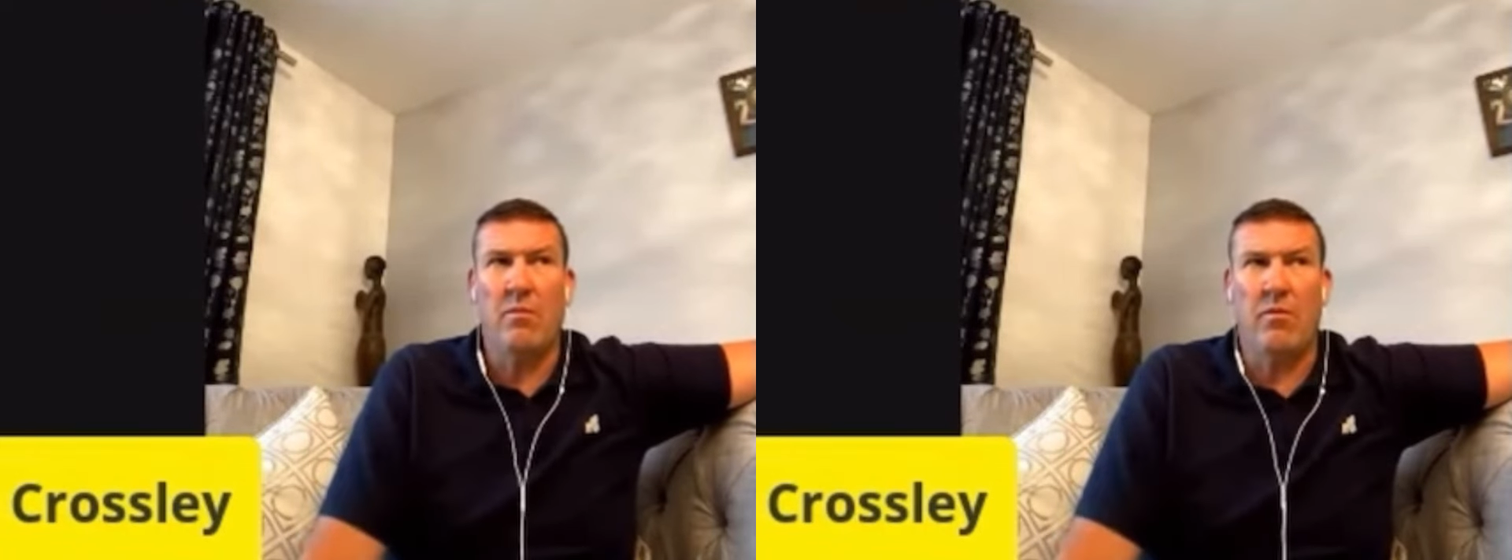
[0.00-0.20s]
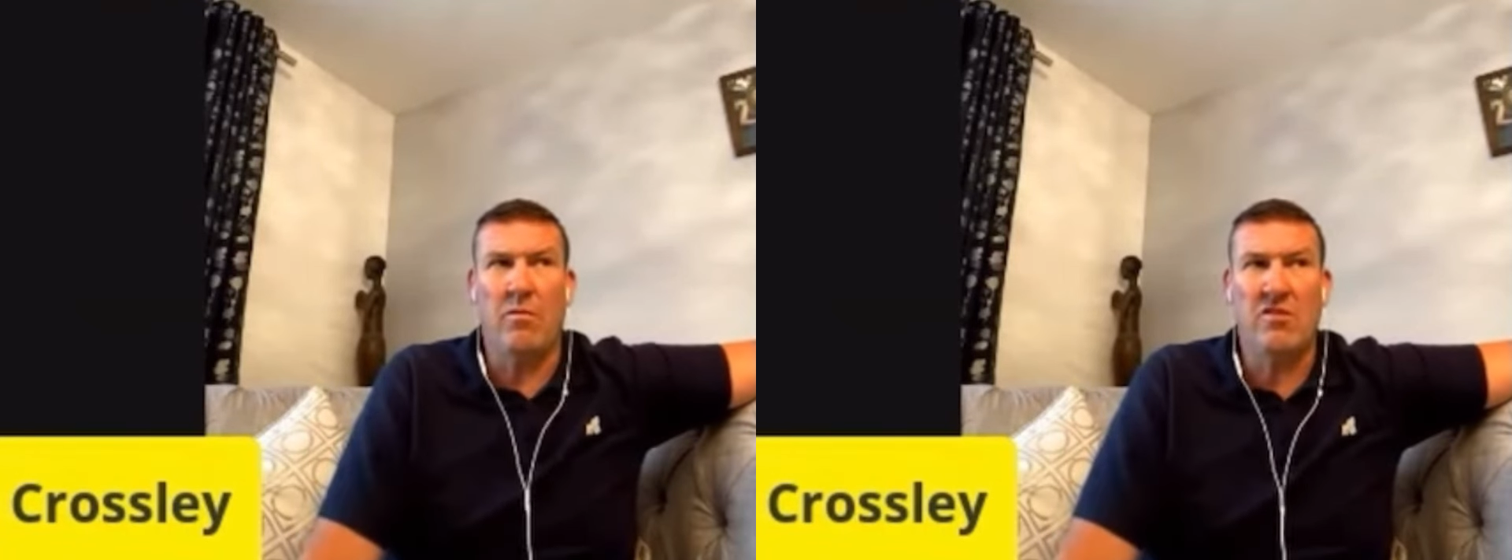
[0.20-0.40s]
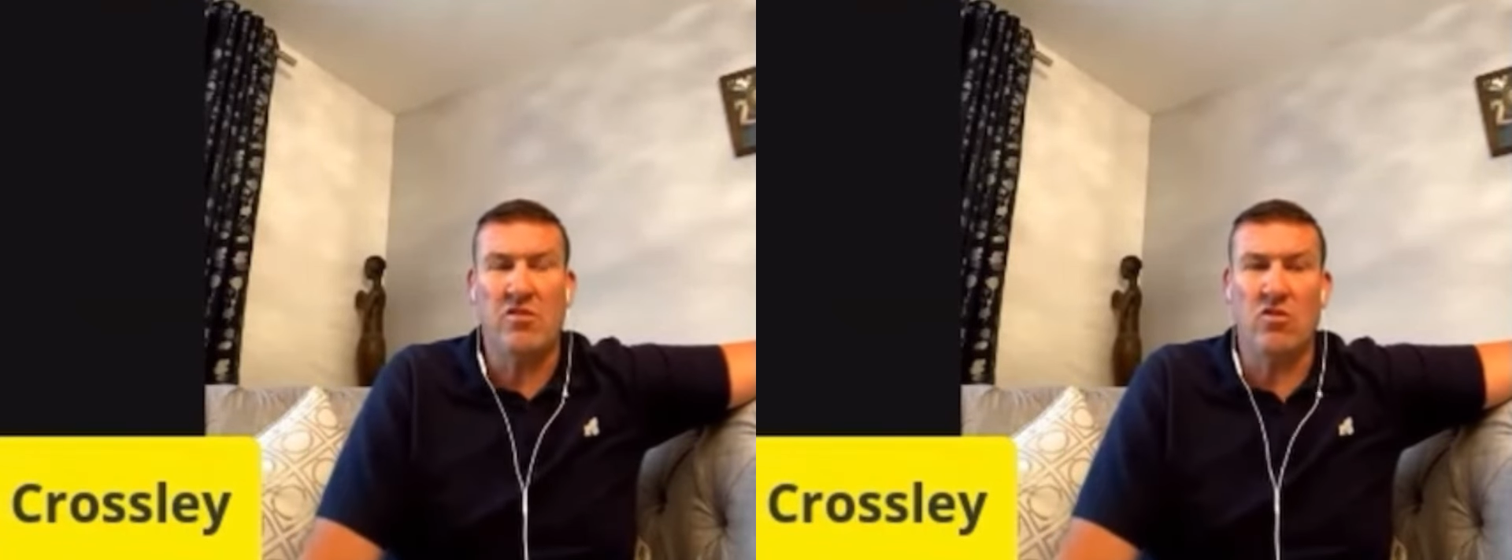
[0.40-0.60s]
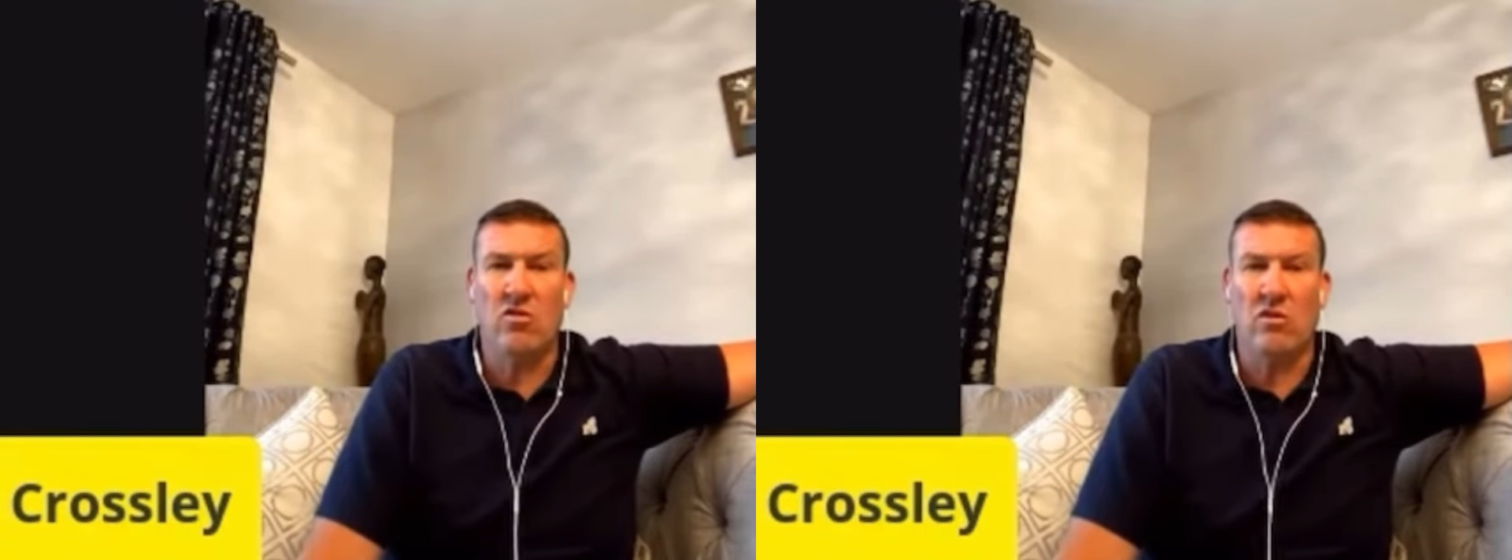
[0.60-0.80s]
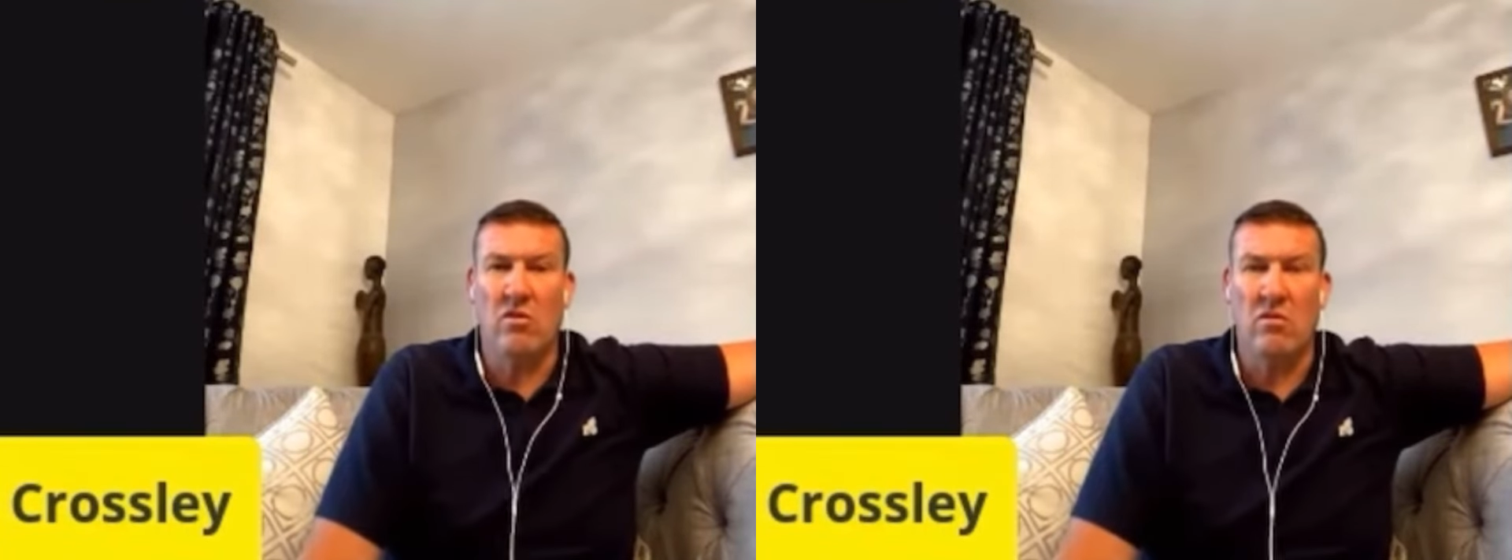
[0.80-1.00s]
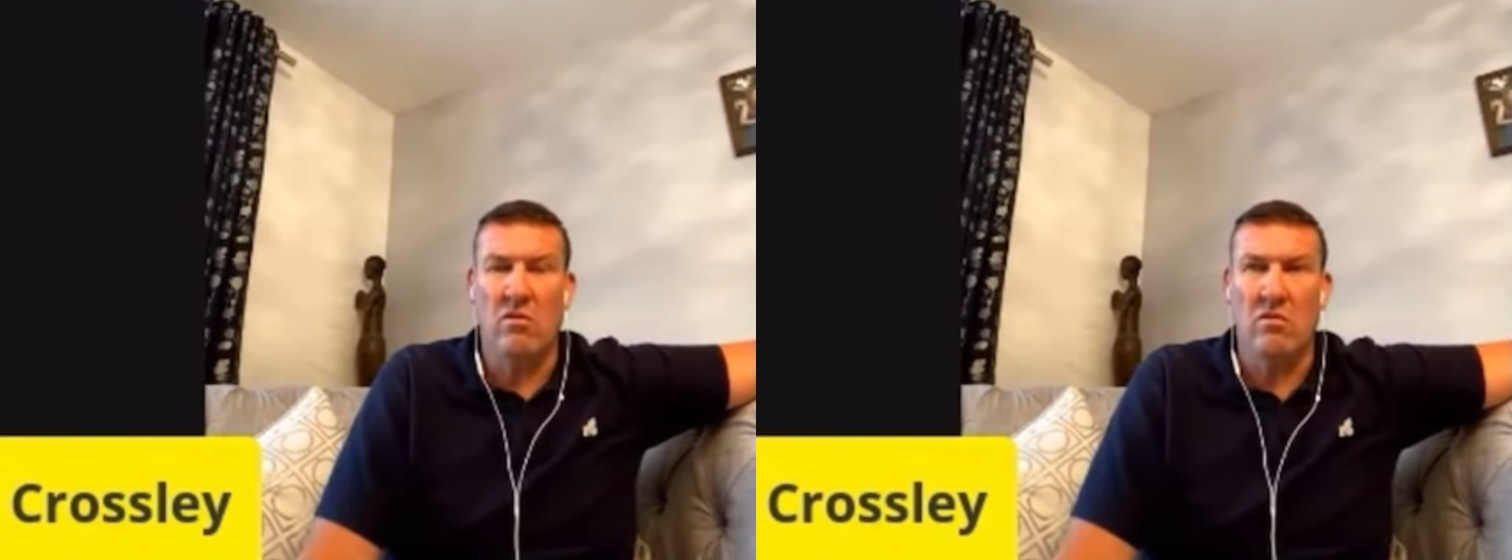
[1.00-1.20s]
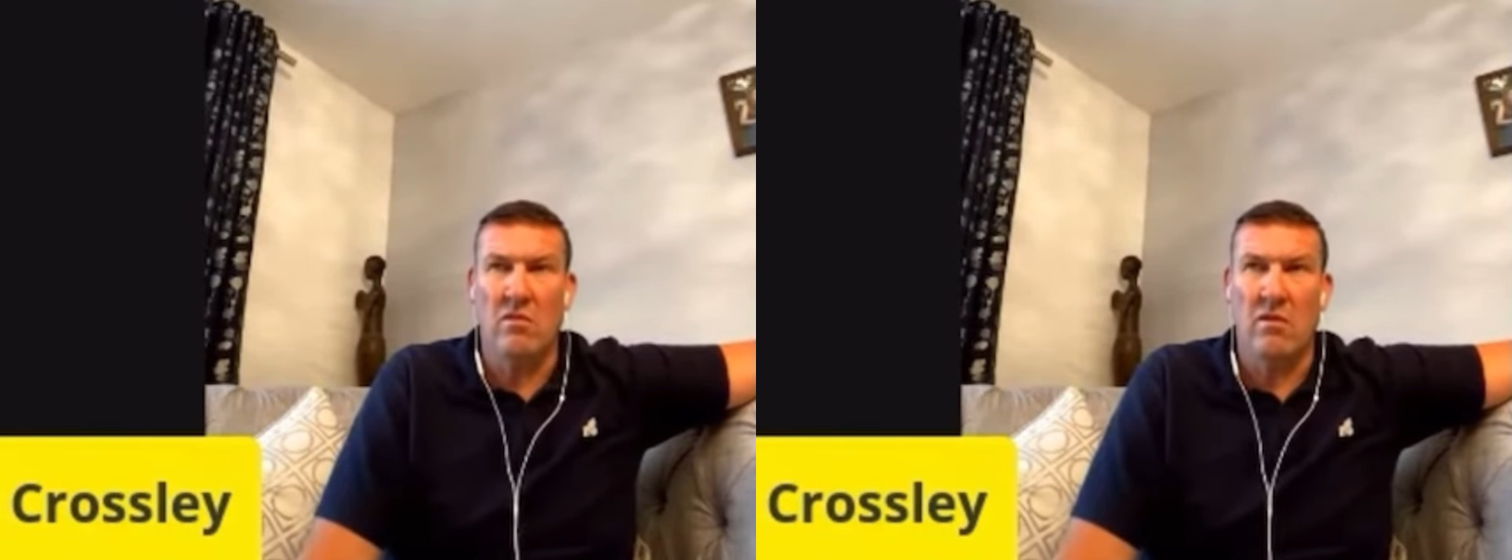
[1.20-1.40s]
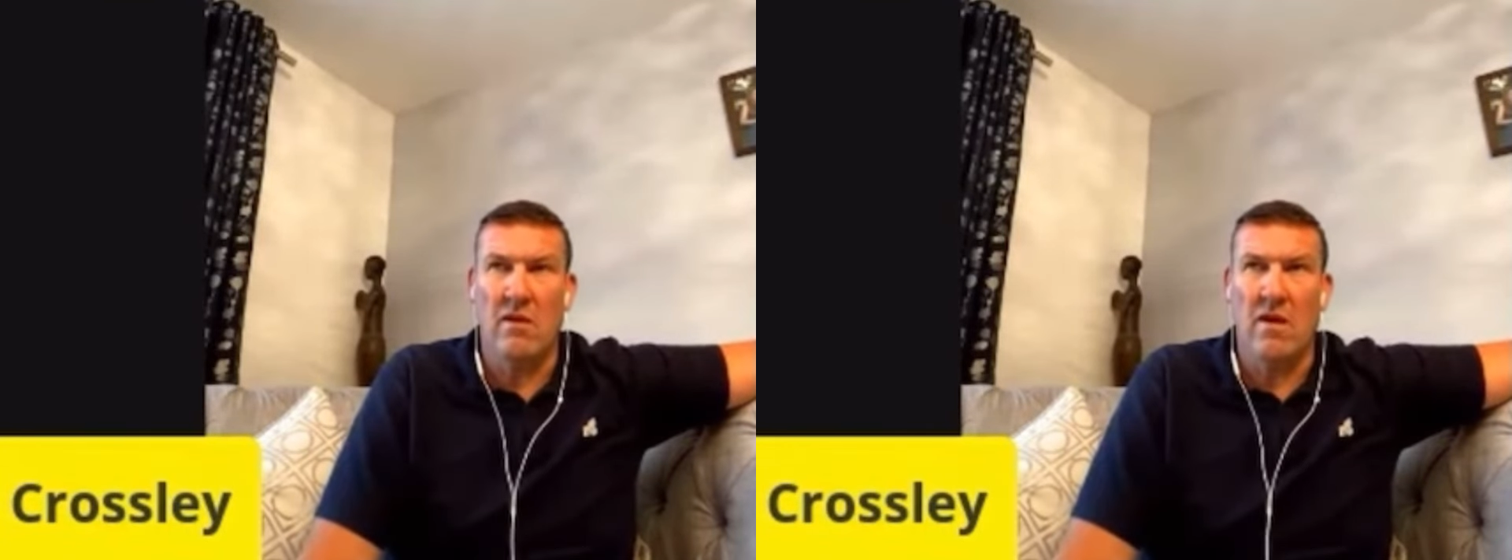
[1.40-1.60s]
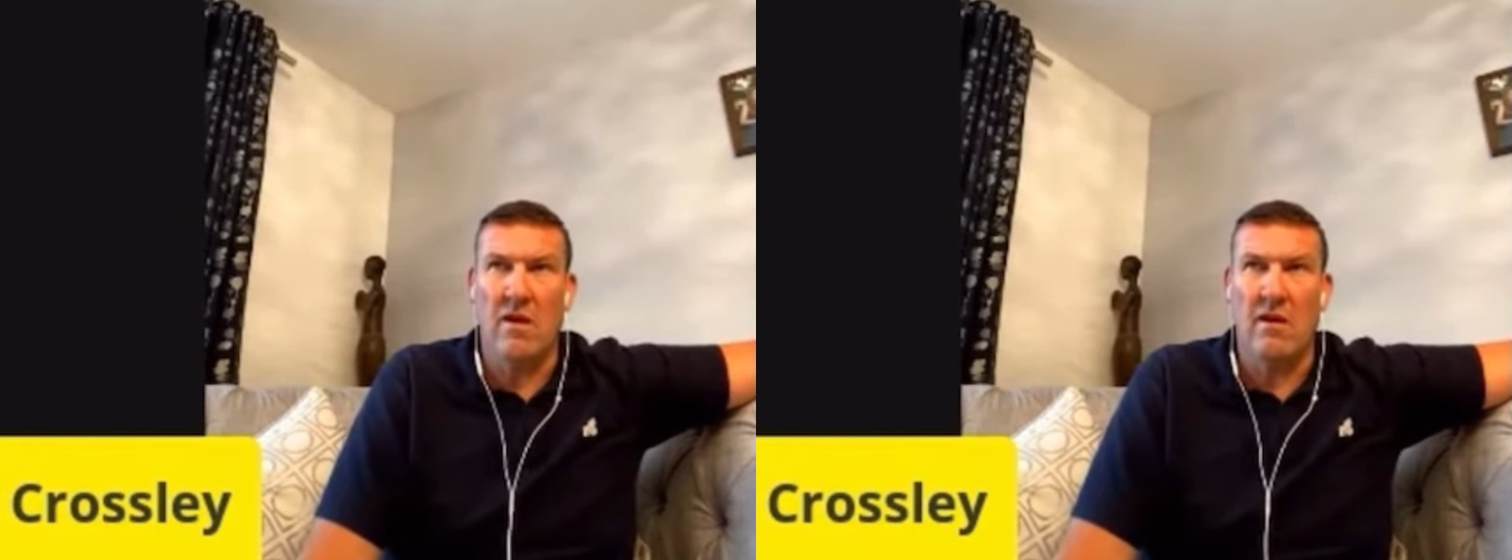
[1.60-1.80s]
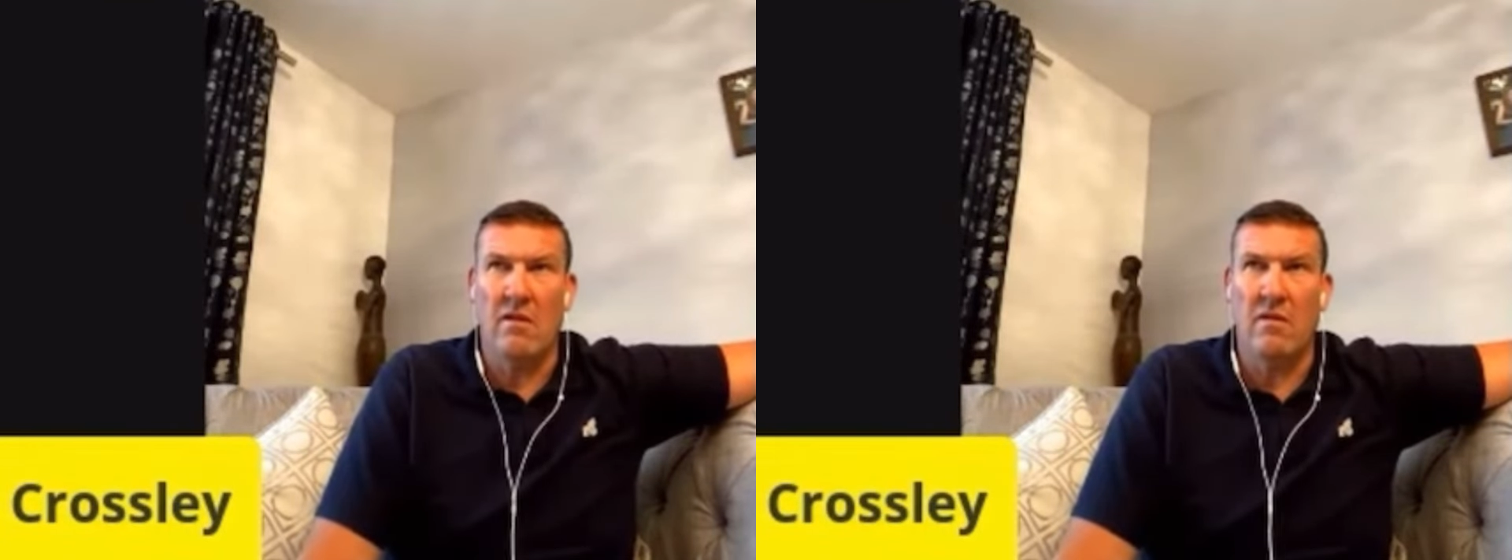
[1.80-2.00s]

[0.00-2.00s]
he'd probably struggle, uh, uh-huh.